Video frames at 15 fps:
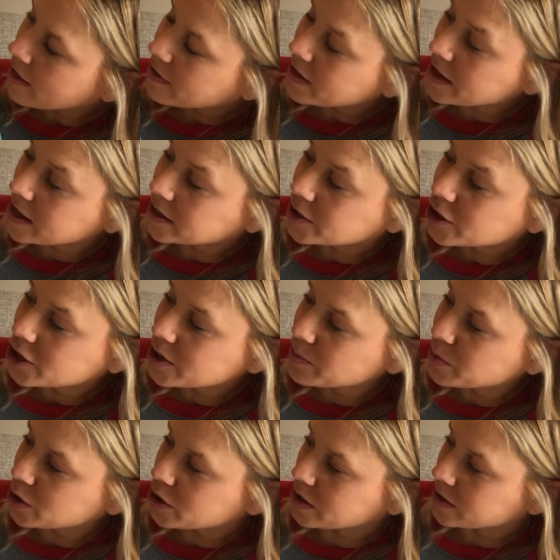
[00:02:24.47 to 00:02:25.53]
the
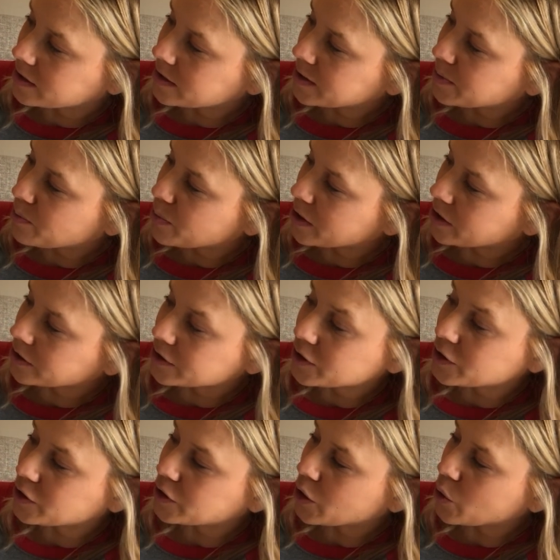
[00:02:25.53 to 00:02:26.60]
Egyptians built
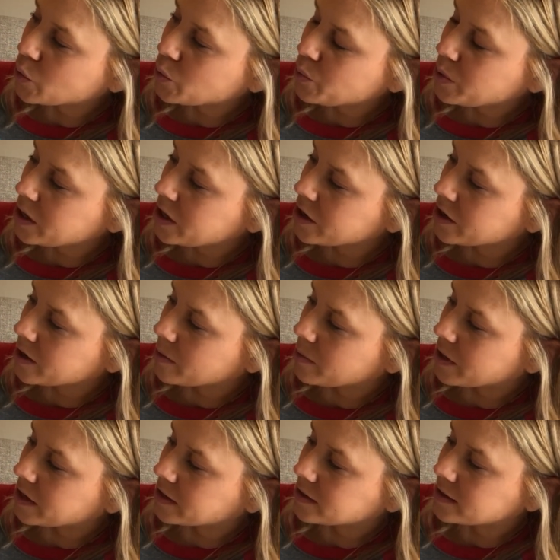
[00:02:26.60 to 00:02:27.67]
stone
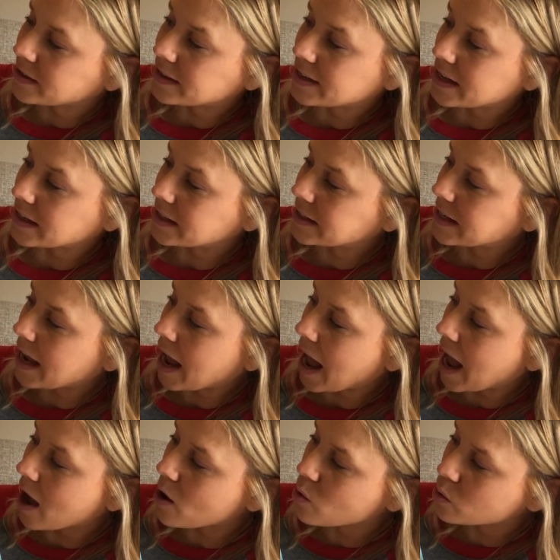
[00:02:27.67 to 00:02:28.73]
pyramids that
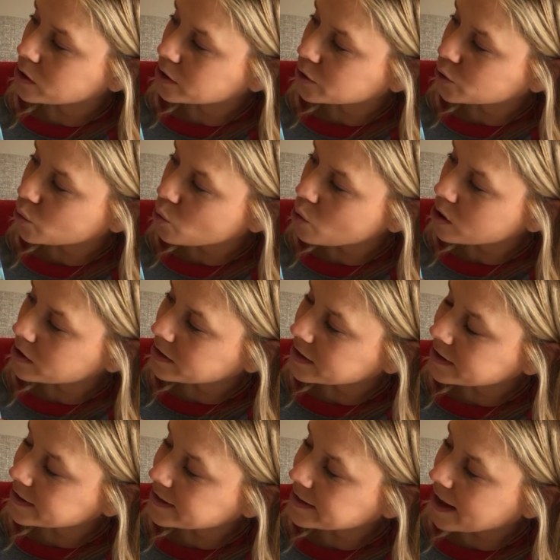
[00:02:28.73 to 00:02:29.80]
towered toward
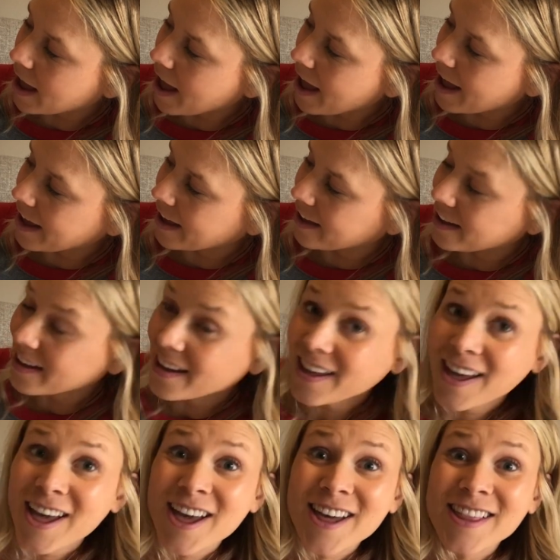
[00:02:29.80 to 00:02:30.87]
the sky.
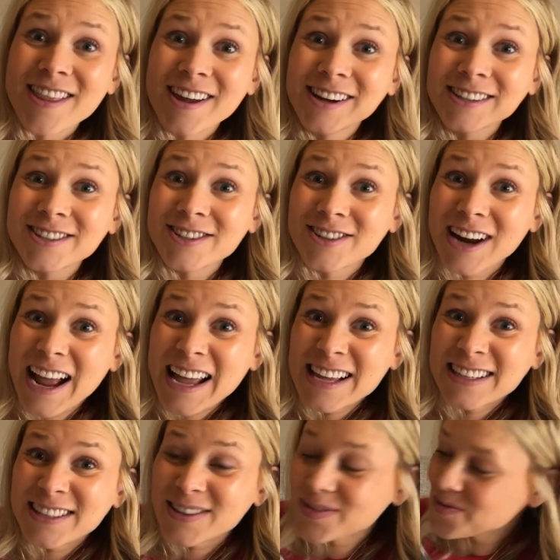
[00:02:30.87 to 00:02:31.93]
They're
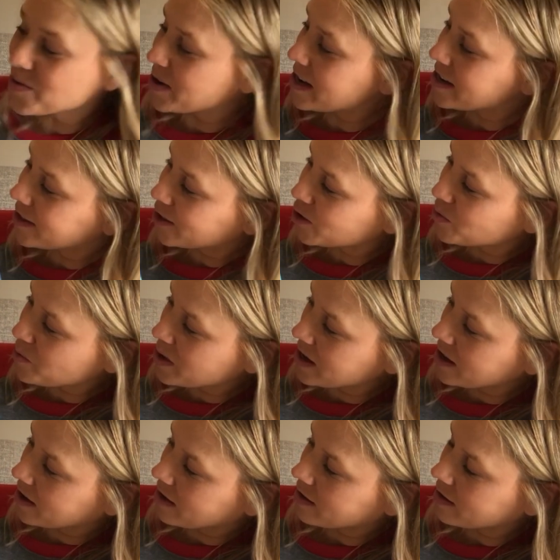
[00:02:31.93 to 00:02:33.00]
trying to reach
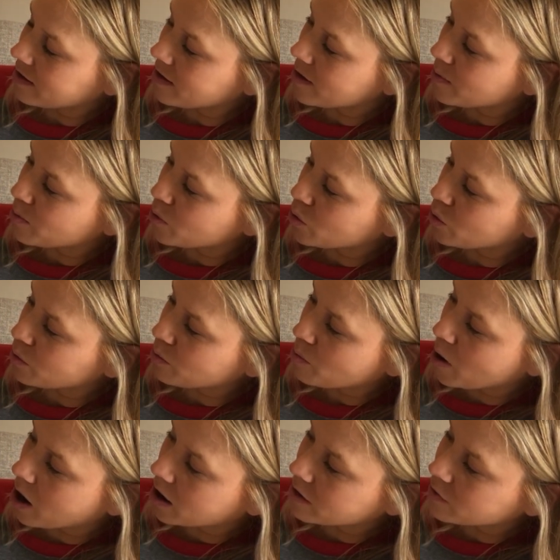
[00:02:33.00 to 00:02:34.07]
me, the moon
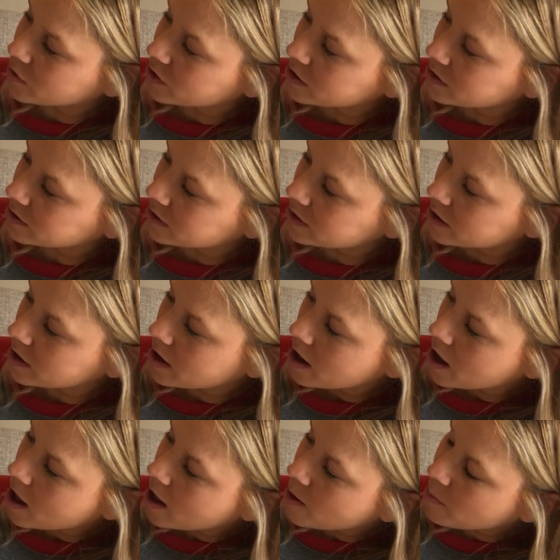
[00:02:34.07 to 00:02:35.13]
marveled.
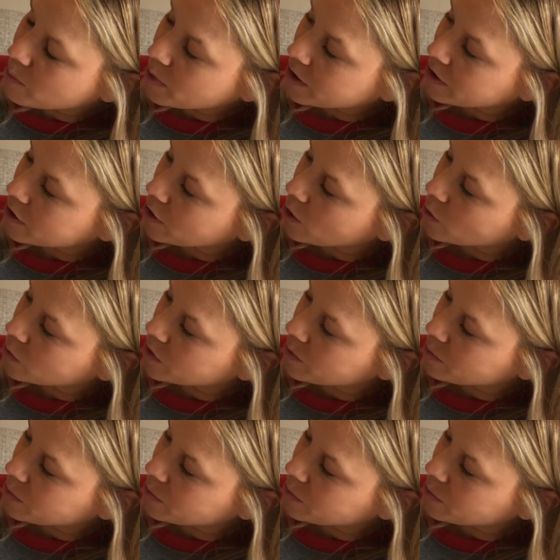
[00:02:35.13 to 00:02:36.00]
But though the